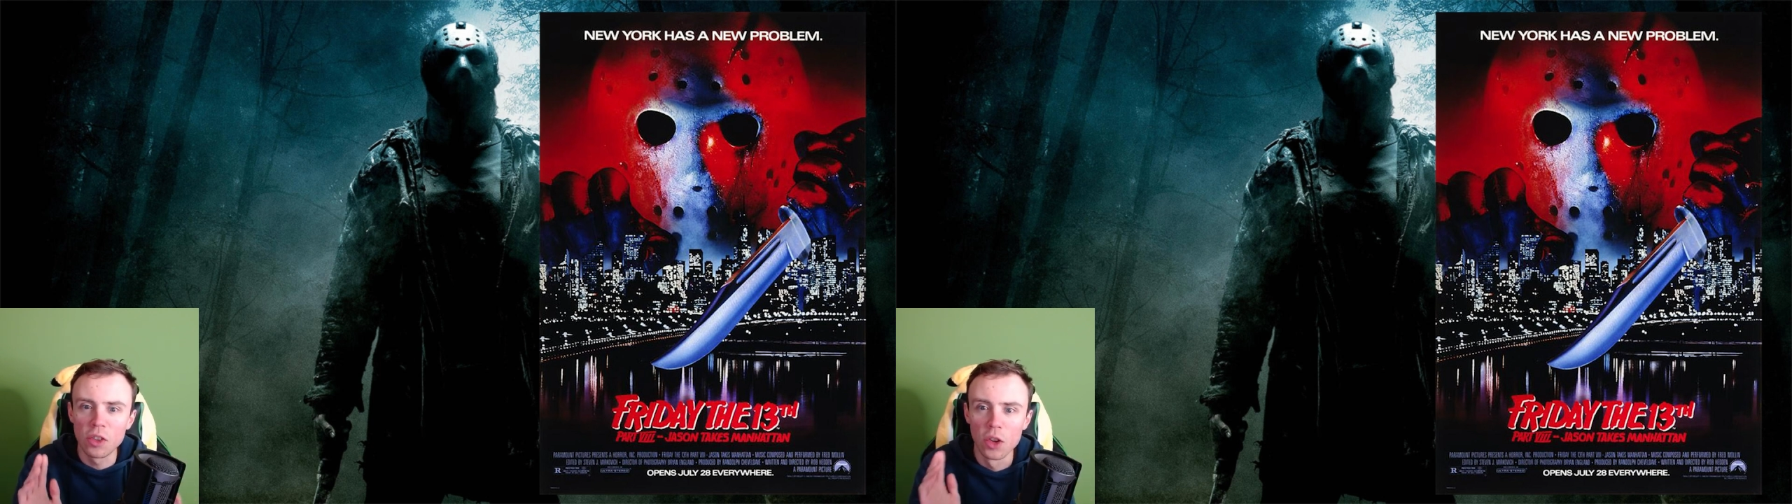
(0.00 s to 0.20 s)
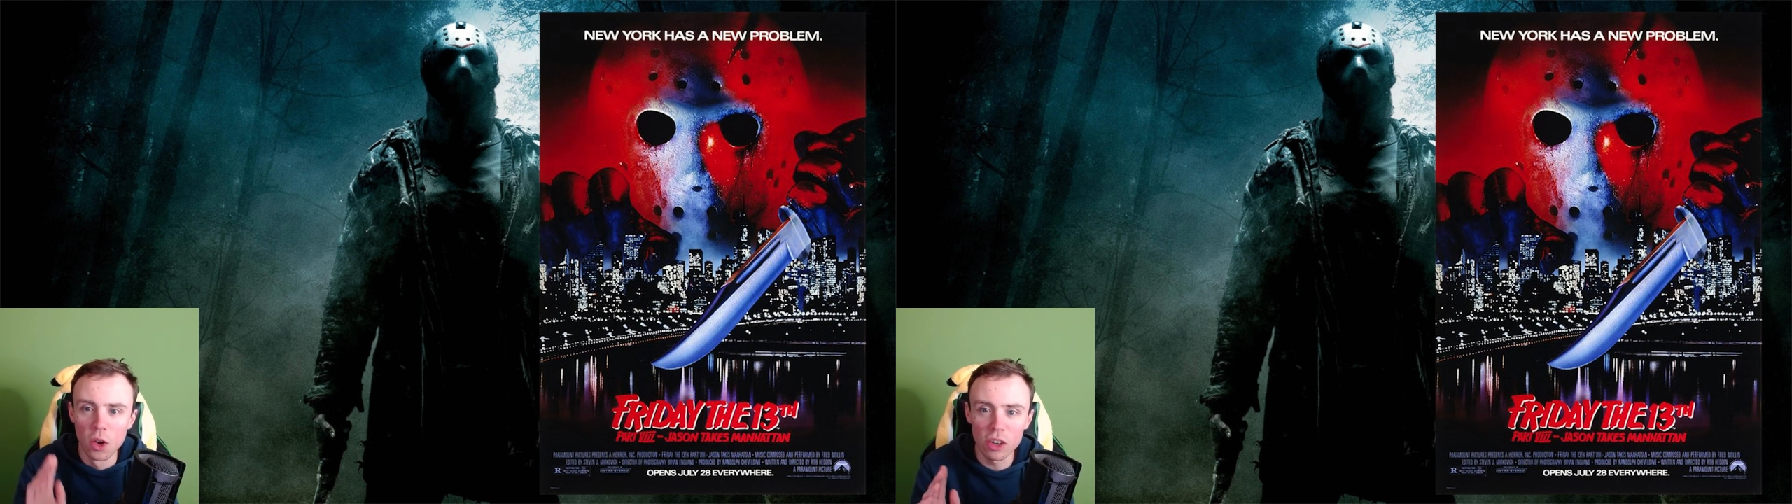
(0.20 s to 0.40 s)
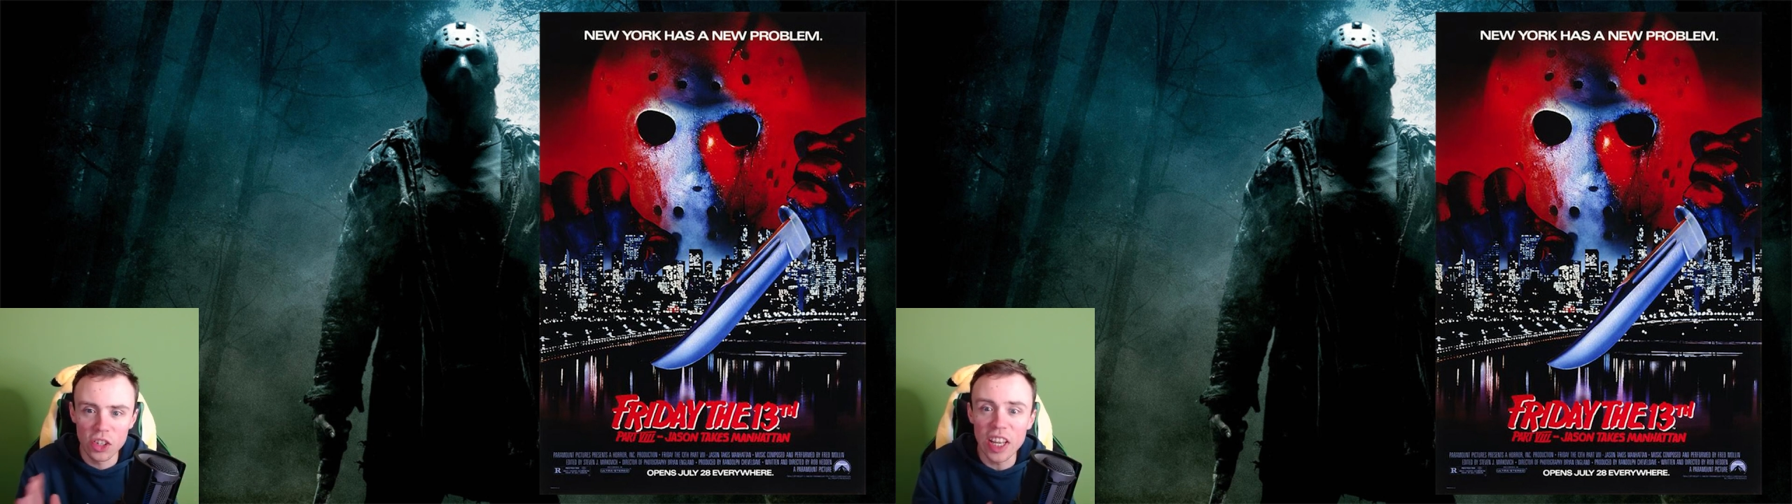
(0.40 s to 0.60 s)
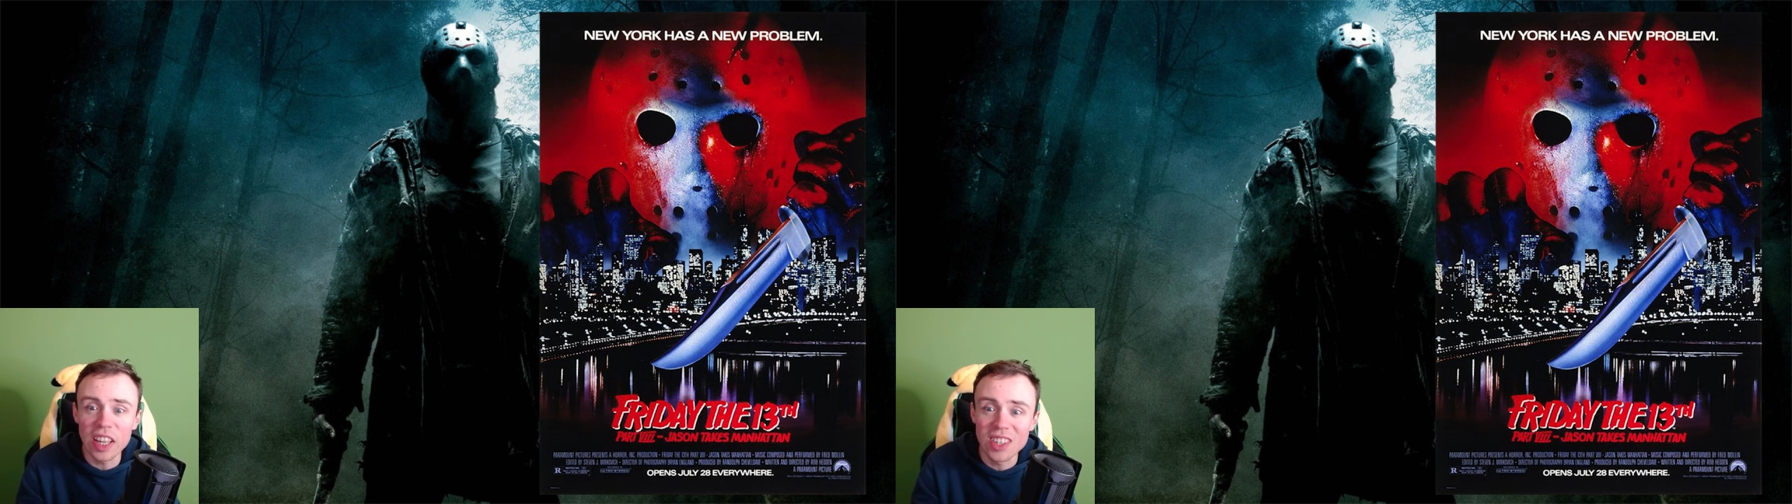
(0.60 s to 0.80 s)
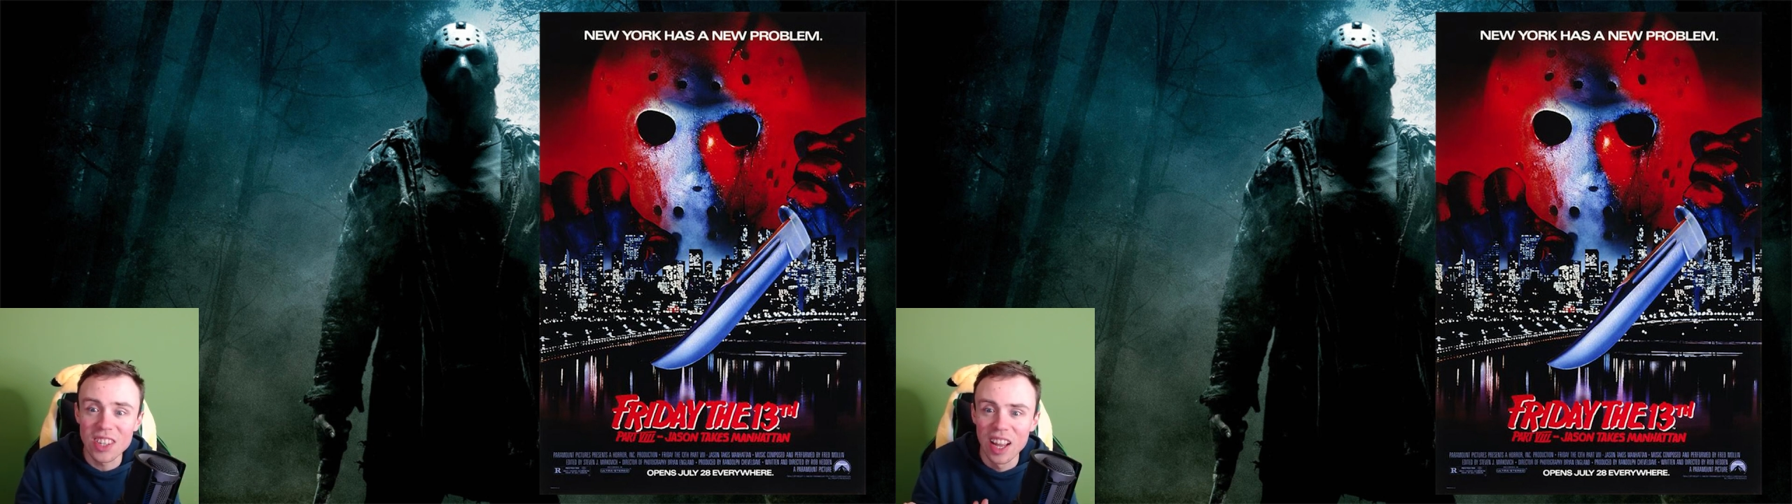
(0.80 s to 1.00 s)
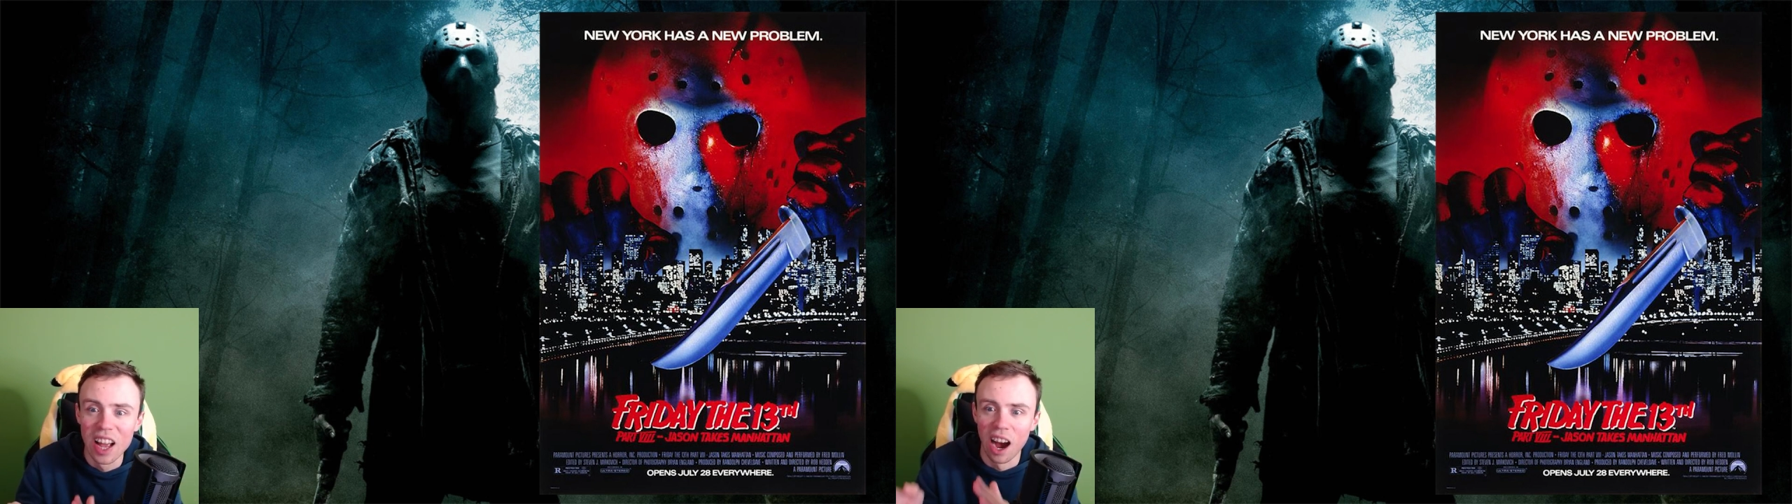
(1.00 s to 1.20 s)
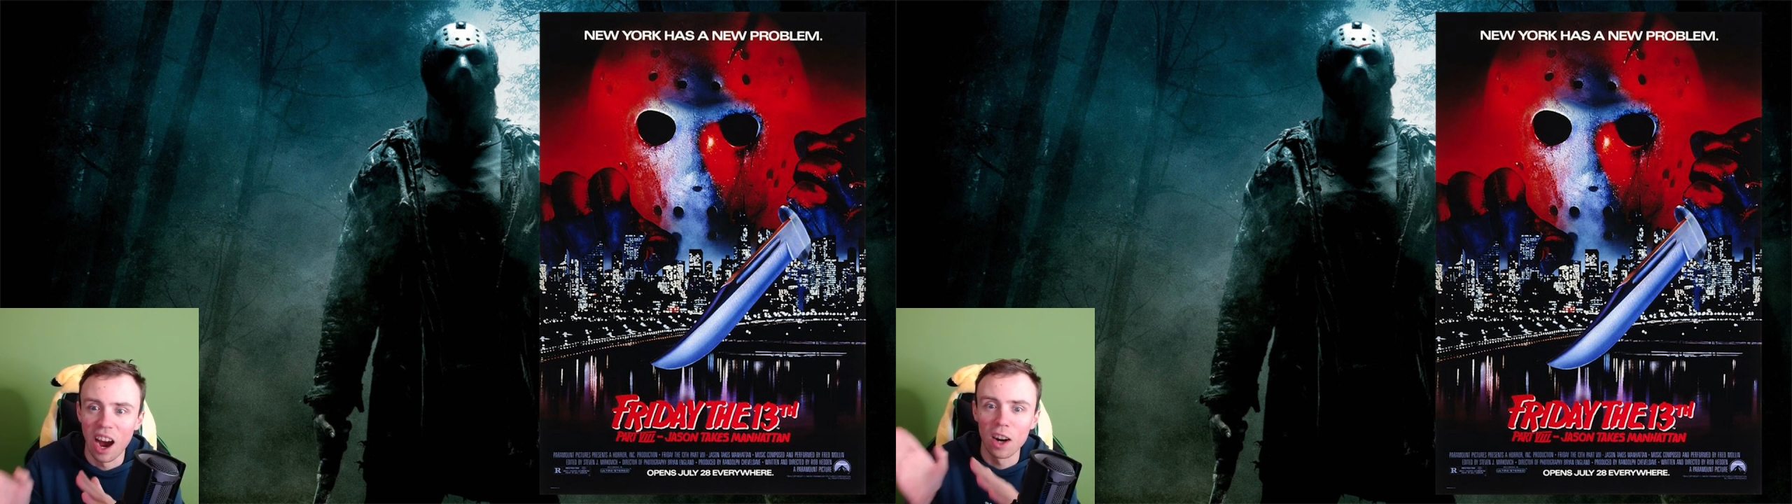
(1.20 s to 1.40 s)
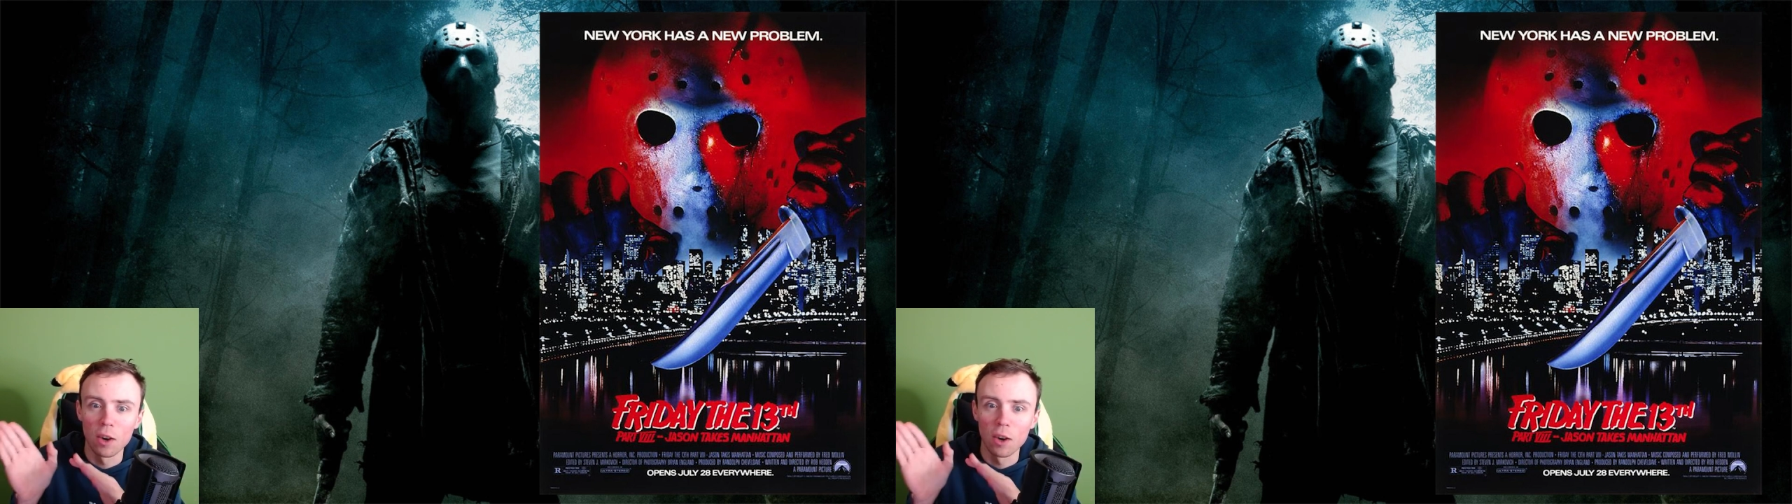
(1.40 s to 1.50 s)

New York scenes are